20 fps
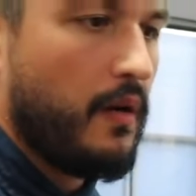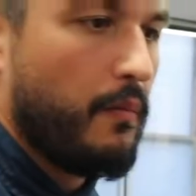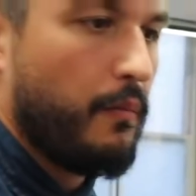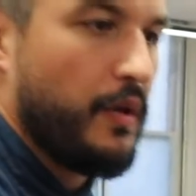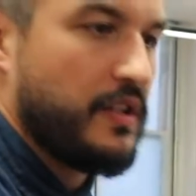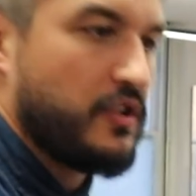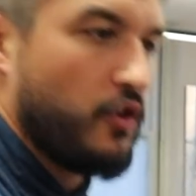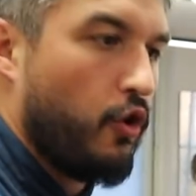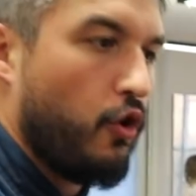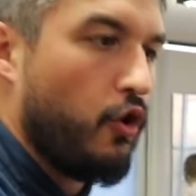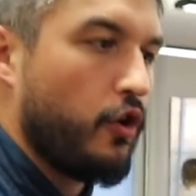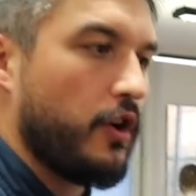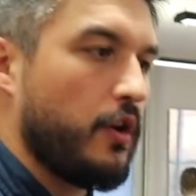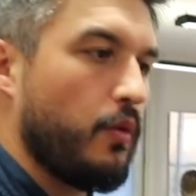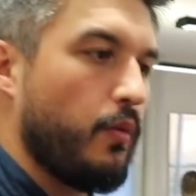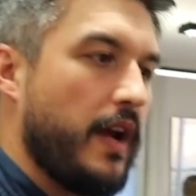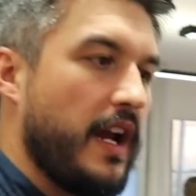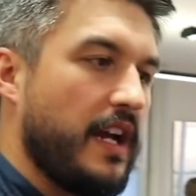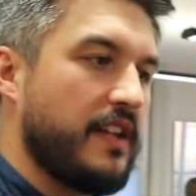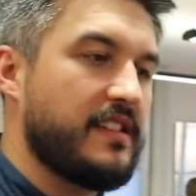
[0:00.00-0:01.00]
But it's all going
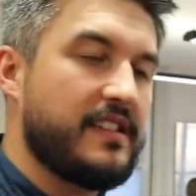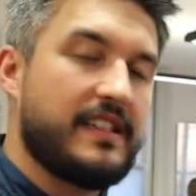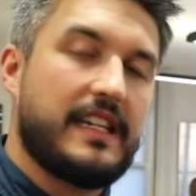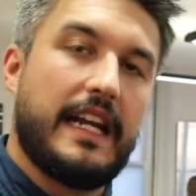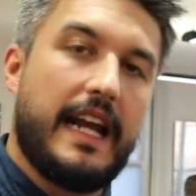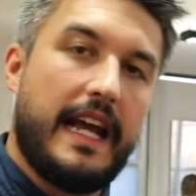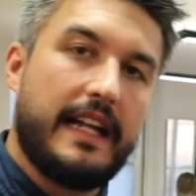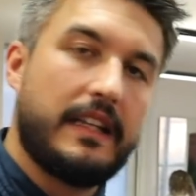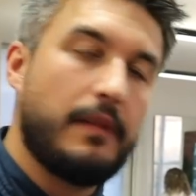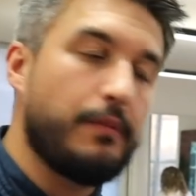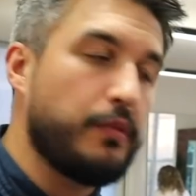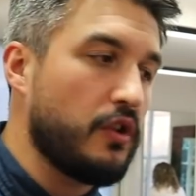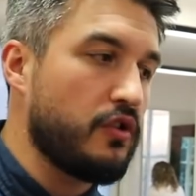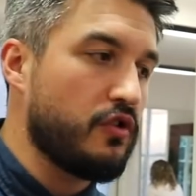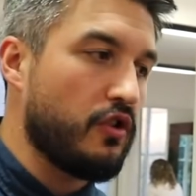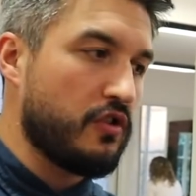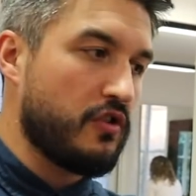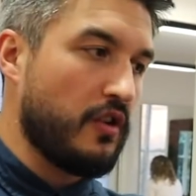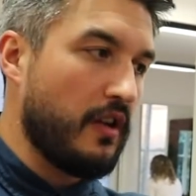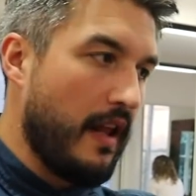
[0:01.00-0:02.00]
to work, it's connected, but there's
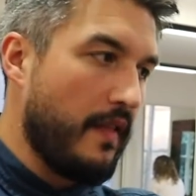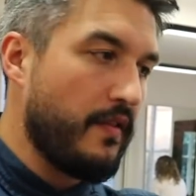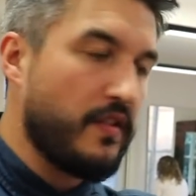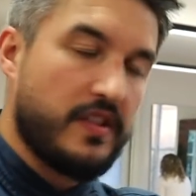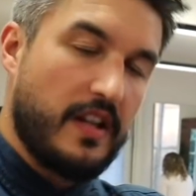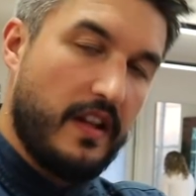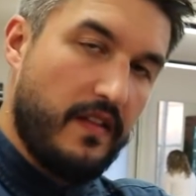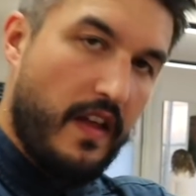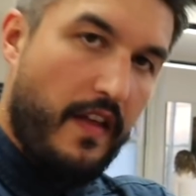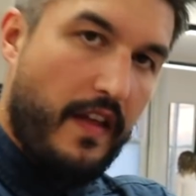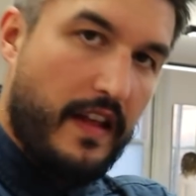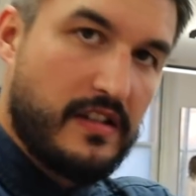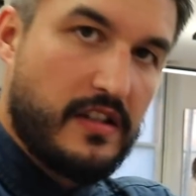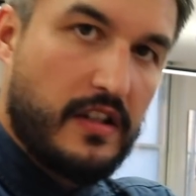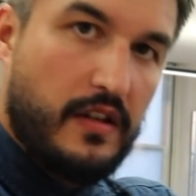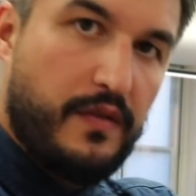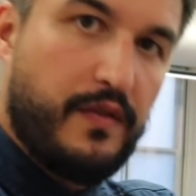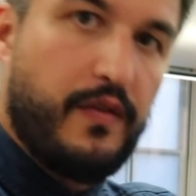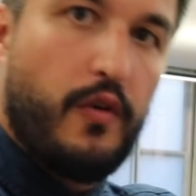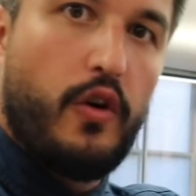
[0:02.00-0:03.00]
also length sitting there that's
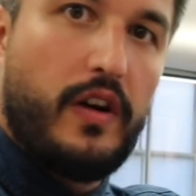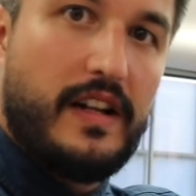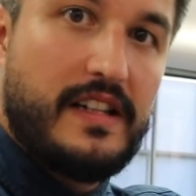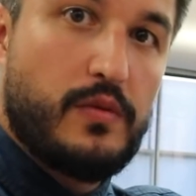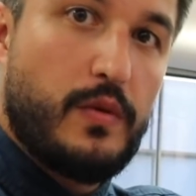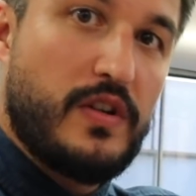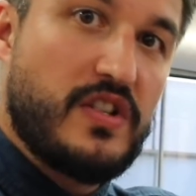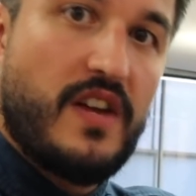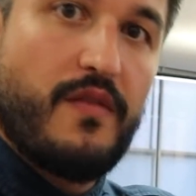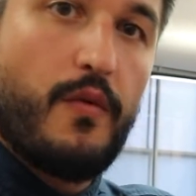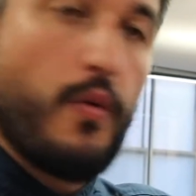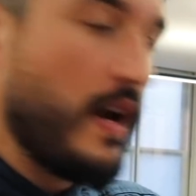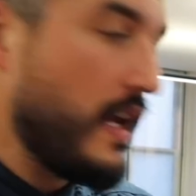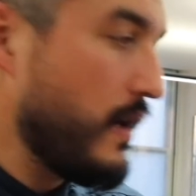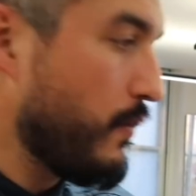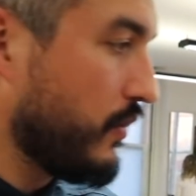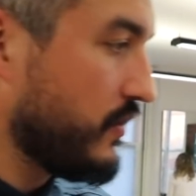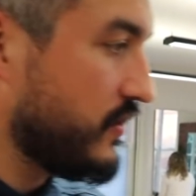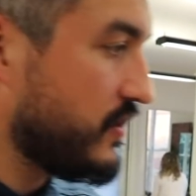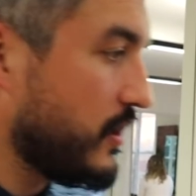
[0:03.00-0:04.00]
going to fall into whichever way
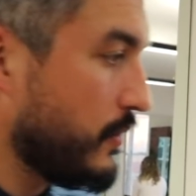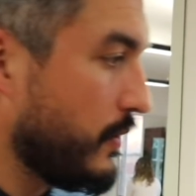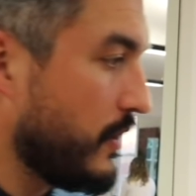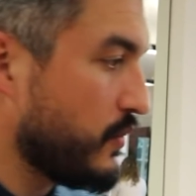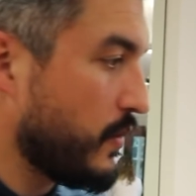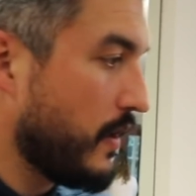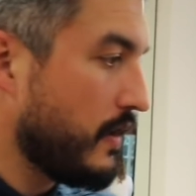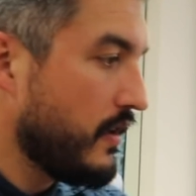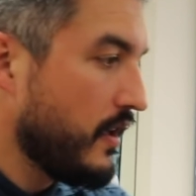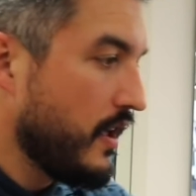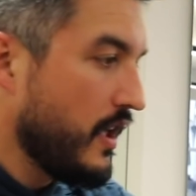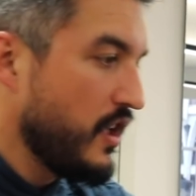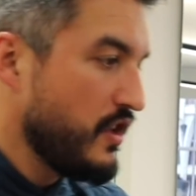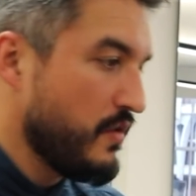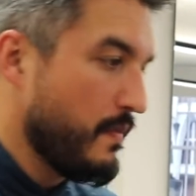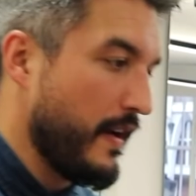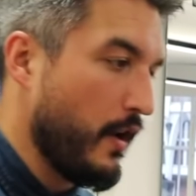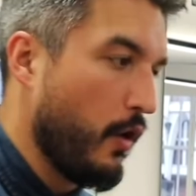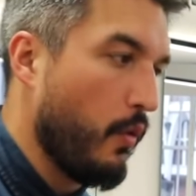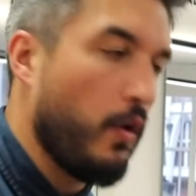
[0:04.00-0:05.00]
you want to do it as well.
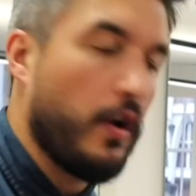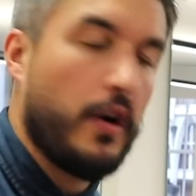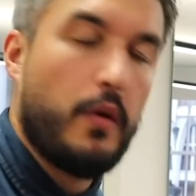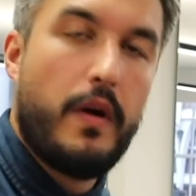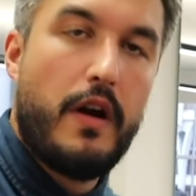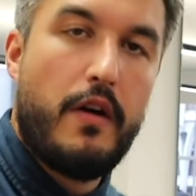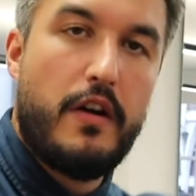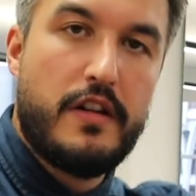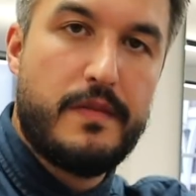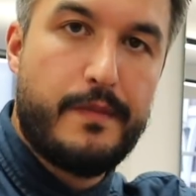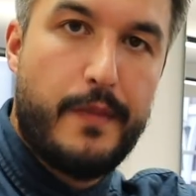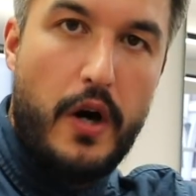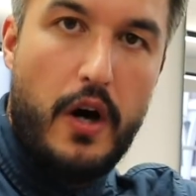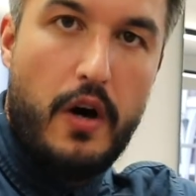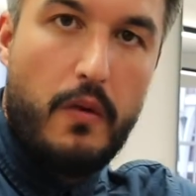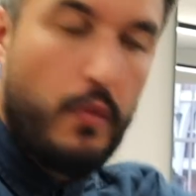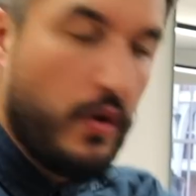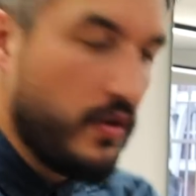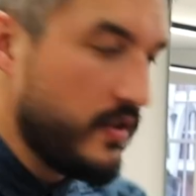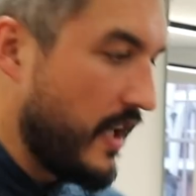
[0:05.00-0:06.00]
You might not want to wear it with
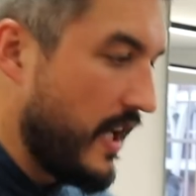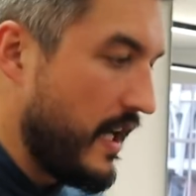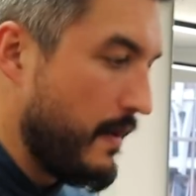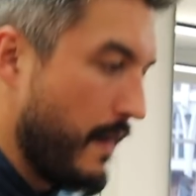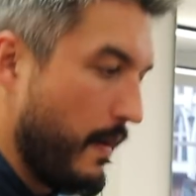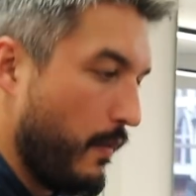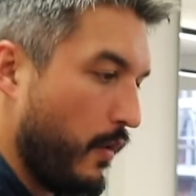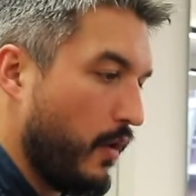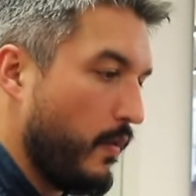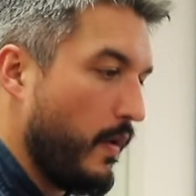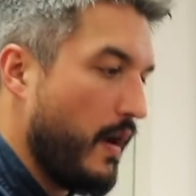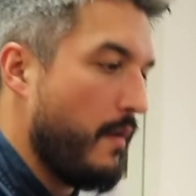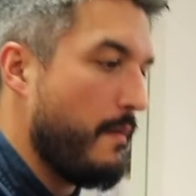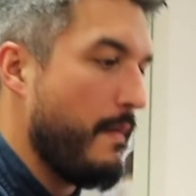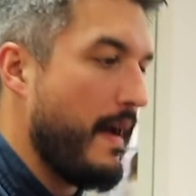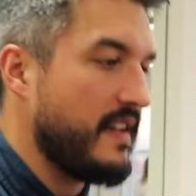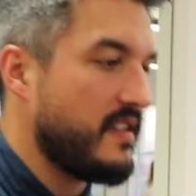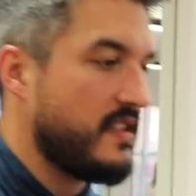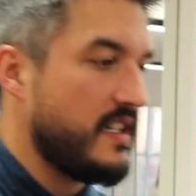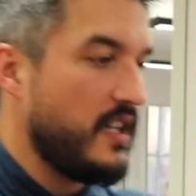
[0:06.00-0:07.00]
part on one day, you might want to wear it
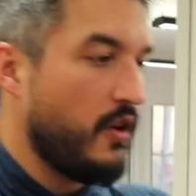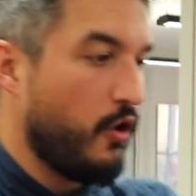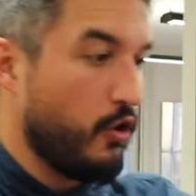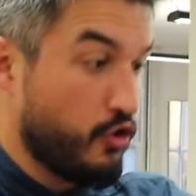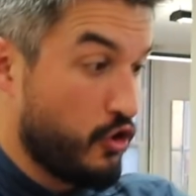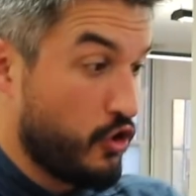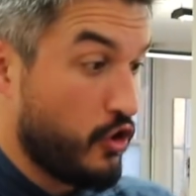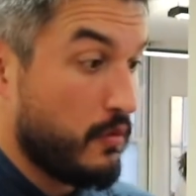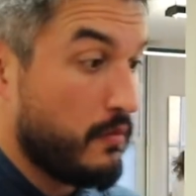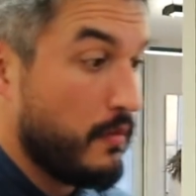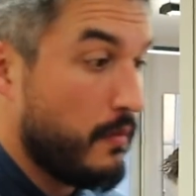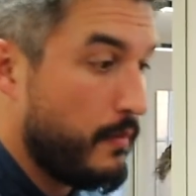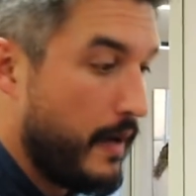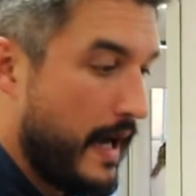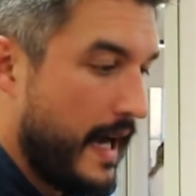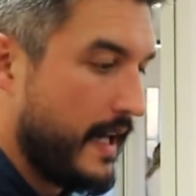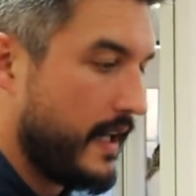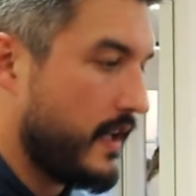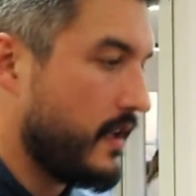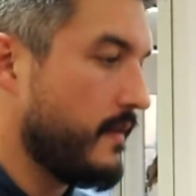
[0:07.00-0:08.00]
messy, or just coming
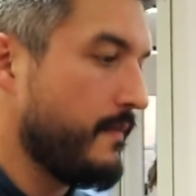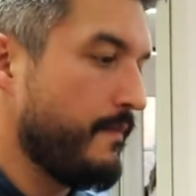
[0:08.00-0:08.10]
back.